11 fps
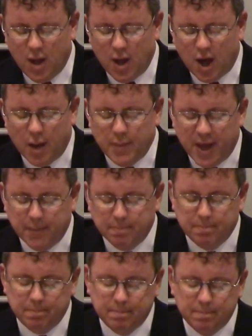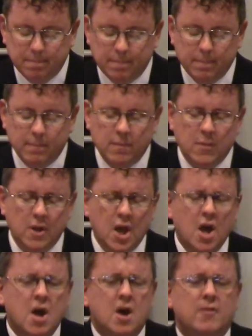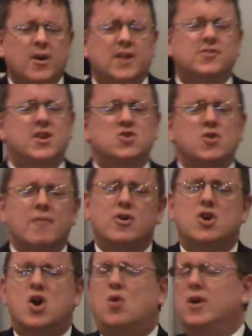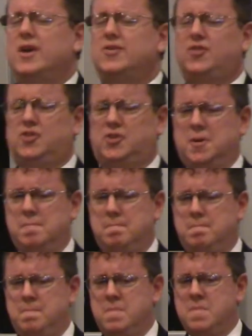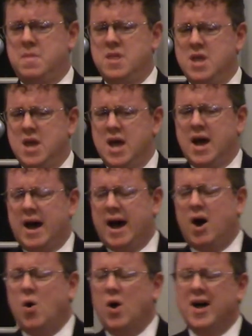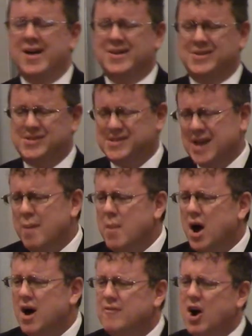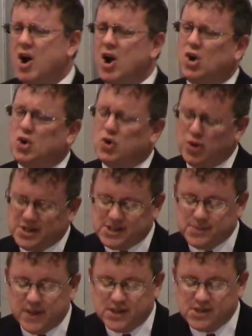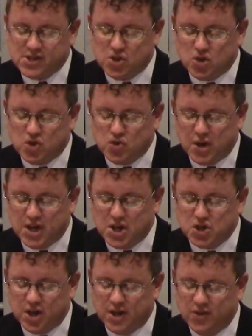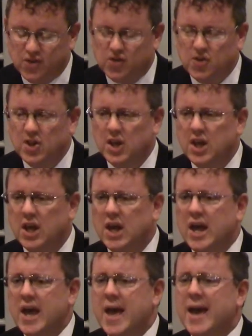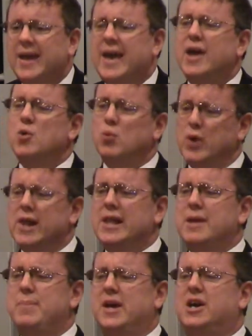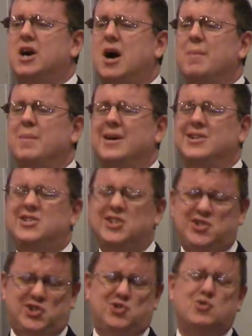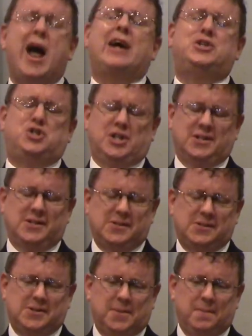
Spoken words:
Amen. Friends, did you ever notice how some of our Christmas traditions can really become distractions?